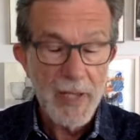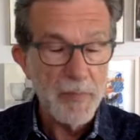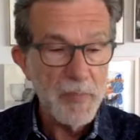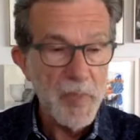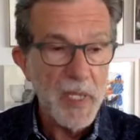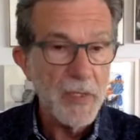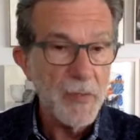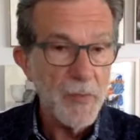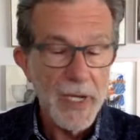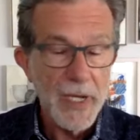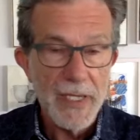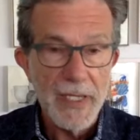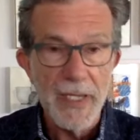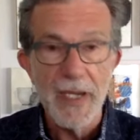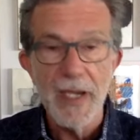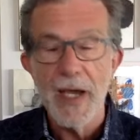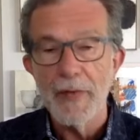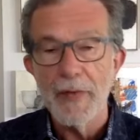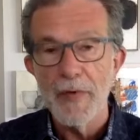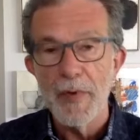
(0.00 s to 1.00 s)
And by the way,
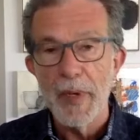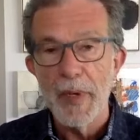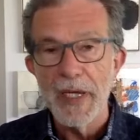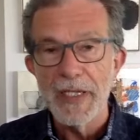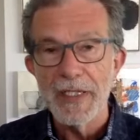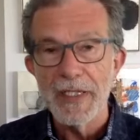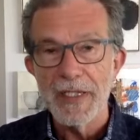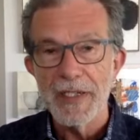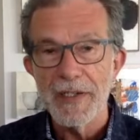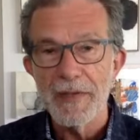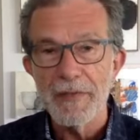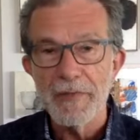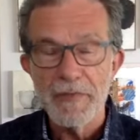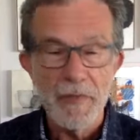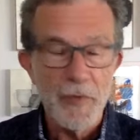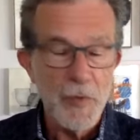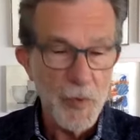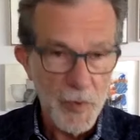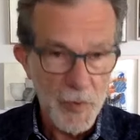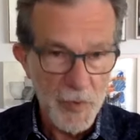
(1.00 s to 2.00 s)
a reminder
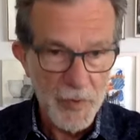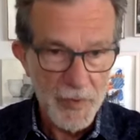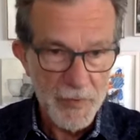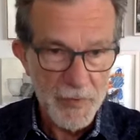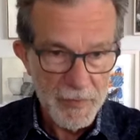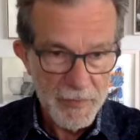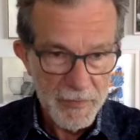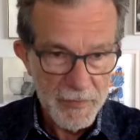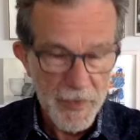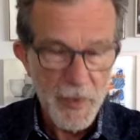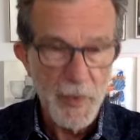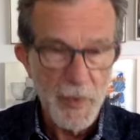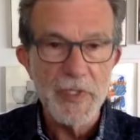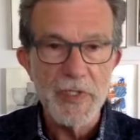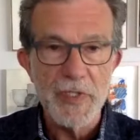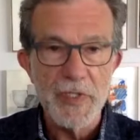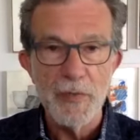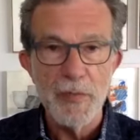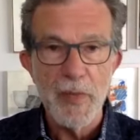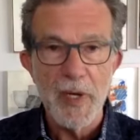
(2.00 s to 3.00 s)
for
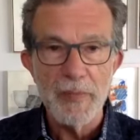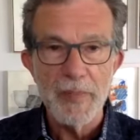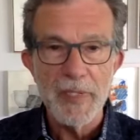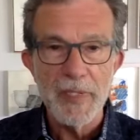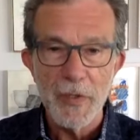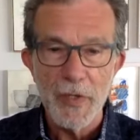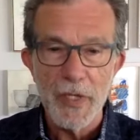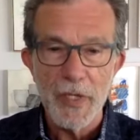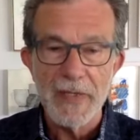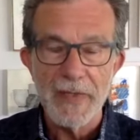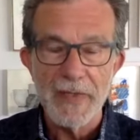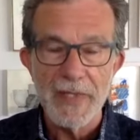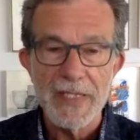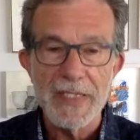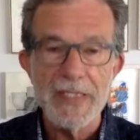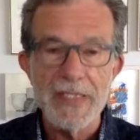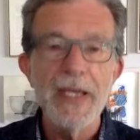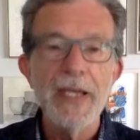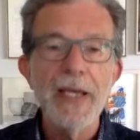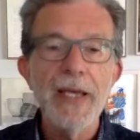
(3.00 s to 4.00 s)
viewers who might be looking at
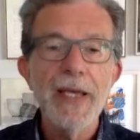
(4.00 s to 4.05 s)
this,